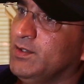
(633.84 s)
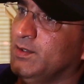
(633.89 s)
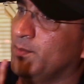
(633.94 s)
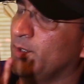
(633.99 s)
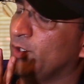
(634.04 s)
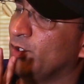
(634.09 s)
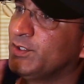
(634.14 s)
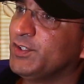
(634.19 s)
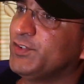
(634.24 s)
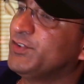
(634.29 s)

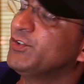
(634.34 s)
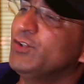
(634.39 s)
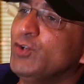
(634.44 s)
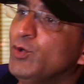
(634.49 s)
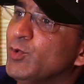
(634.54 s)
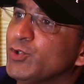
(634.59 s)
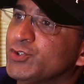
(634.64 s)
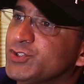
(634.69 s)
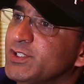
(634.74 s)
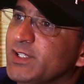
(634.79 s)
Because this is no
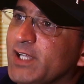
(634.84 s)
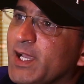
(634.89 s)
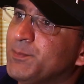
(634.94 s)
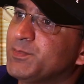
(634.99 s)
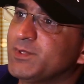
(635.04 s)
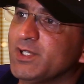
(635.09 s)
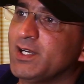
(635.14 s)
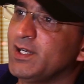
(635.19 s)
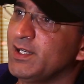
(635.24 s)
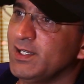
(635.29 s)
motion
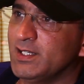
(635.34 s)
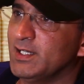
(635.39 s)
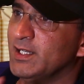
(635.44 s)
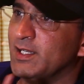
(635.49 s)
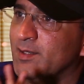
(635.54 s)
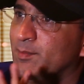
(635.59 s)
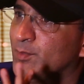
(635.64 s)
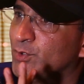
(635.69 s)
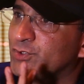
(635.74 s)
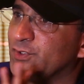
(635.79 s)
capture.
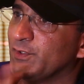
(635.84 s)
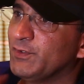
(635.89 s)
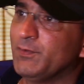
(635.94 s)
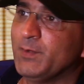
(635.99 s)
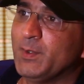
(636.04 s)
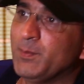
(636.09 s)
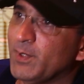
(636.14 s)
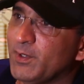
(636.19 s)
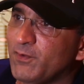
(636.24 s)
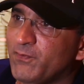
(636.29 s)
Most of the
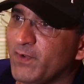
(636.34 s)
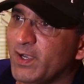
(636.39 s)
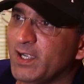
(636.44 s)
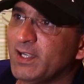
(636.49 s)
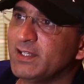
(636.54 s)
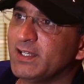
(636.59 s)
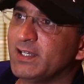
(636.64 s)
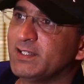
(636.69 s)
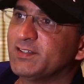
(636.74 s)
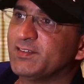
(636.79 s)
people felt
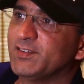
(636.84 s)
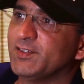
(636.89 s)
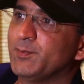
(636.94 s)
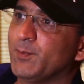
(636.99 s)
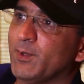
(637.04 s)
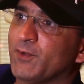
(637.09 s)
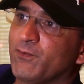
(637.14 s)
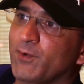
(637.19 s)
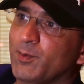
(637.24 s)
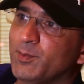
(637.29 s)
that this is
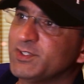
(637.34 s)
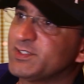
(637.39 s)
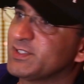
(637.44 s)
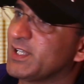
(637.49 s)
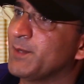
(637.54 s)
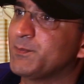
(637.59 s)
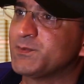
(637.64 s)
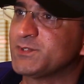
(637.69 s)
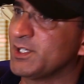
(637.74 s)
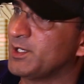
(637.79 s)
performance
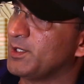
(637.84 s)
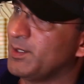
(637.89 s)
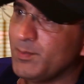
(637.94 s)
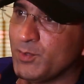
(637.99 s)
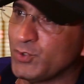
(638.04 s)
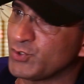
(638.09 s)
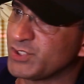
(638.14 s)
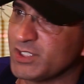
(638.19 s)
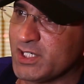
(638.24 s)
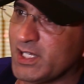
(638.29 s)
capture,
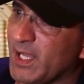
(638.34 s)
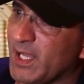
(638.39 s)
motion